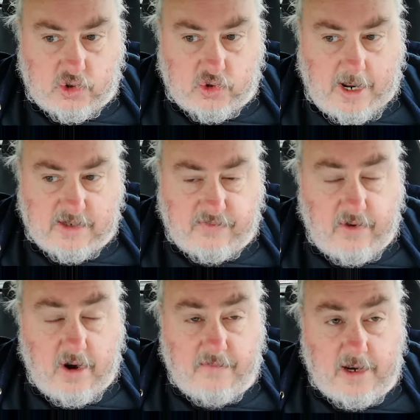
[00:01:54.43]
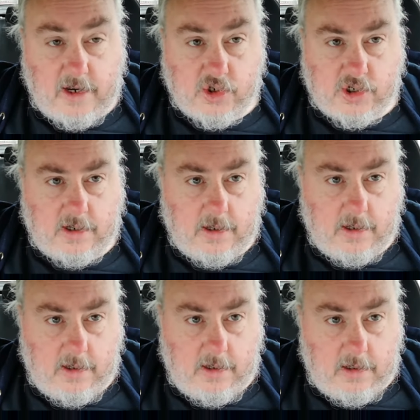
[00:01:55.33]
transfer of energy
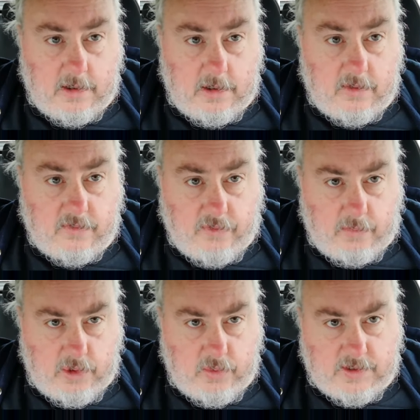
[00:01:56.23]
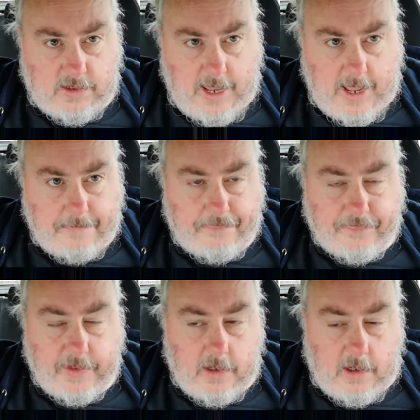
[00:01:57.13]
from you to them,
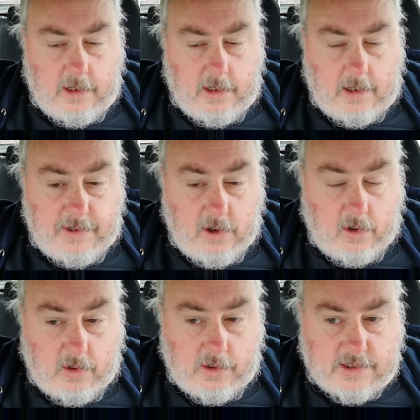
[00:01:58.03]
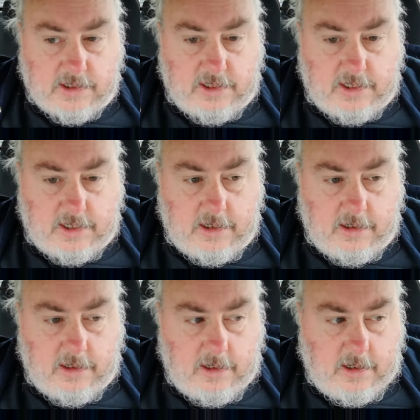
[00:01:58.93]
because
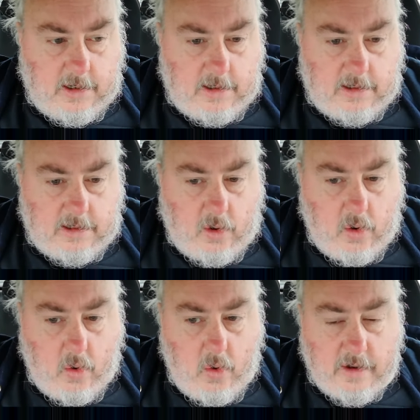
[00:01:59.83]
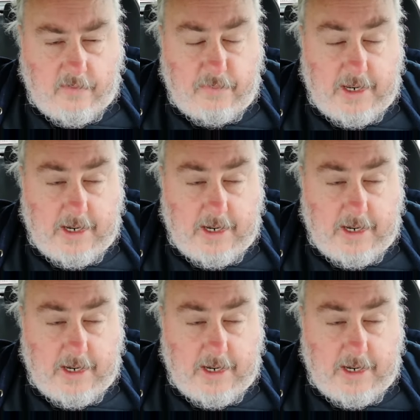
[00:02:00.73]
the hurt of being